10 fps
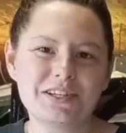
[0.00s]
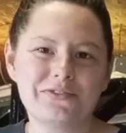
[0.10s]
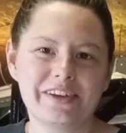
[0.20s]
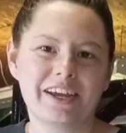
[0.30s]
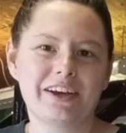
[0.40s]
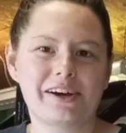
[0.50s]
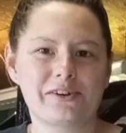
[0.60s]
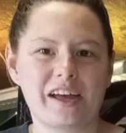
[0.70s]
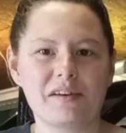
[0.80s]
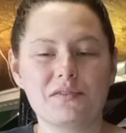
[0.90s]
this video
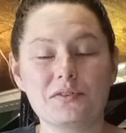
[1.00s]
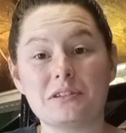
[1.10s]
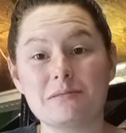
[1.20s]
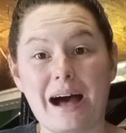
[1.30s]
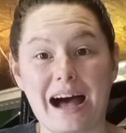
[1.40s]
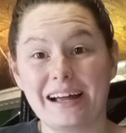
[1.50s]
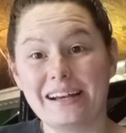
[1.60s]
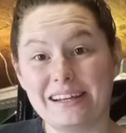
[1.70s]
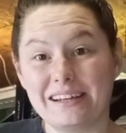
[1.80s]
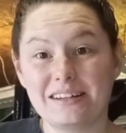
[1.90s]
gave you some
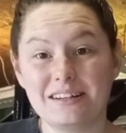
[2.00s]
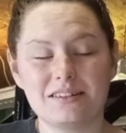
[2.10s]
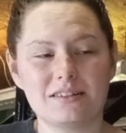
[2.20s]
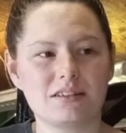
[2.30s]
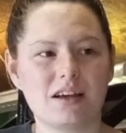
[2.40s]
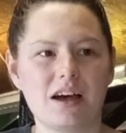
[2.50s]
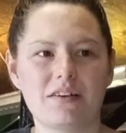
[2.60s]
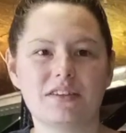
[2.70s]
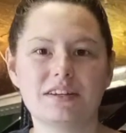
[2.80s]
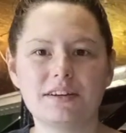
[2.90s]
ideas
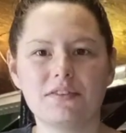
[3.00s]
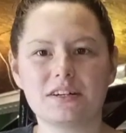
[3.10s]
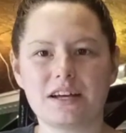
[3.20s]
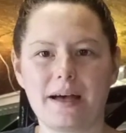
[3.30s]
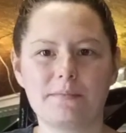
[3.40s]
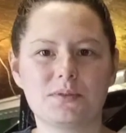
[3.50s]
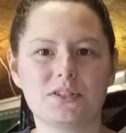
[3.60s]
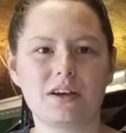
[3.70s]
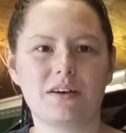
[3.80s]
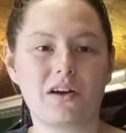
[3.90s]
of the different
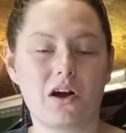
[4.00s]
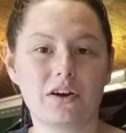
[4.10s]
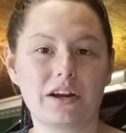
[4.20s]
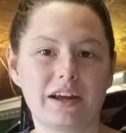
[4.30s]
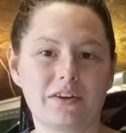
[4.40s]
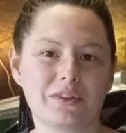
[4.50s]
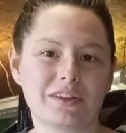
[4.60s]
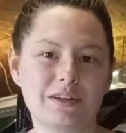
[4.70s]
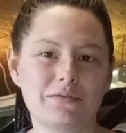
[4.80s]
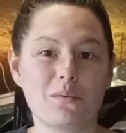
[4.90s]
types of gardening, or the
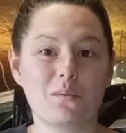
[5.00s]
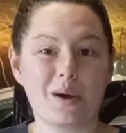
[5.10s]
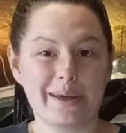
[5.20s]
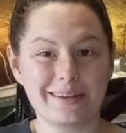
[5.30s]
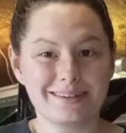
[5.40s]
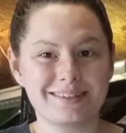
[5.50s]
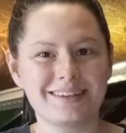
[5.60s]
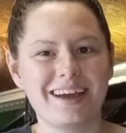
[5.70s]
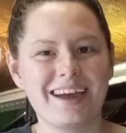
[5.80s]
different ways